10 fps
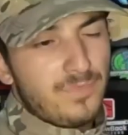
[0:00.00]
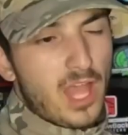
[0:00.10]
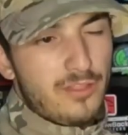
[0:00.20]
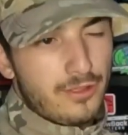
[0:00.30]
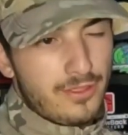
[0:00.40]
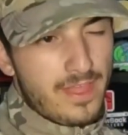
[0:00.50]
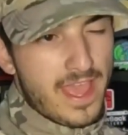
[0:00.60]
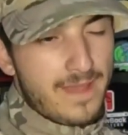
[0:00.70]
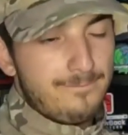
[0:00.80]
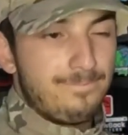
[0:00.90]
Other than
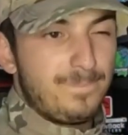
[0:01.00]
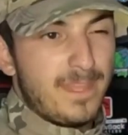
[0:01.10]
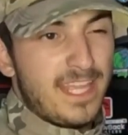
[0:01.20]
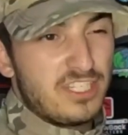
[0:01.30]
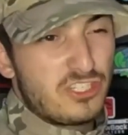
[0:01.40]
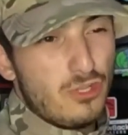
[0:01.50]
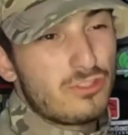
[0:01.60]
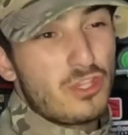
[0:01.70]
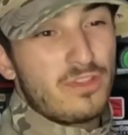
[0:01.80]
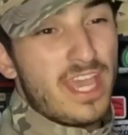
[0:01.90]
that, it
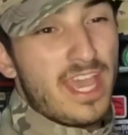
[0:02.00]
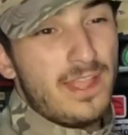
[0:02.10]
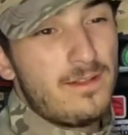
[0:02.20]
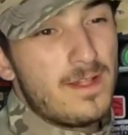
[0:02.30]
shoots okay,